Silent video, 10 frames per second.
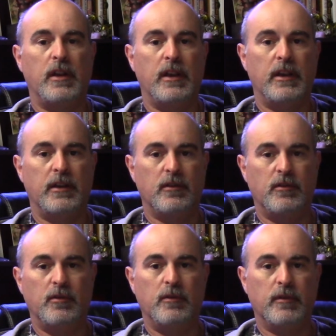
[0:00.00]
and
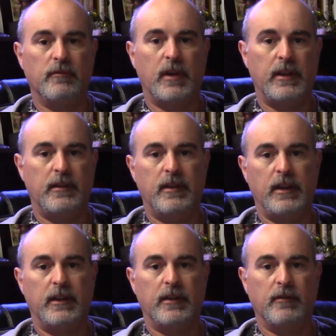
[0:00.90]
do the right
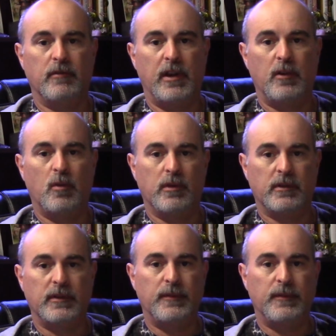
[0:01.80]
thing in the right order.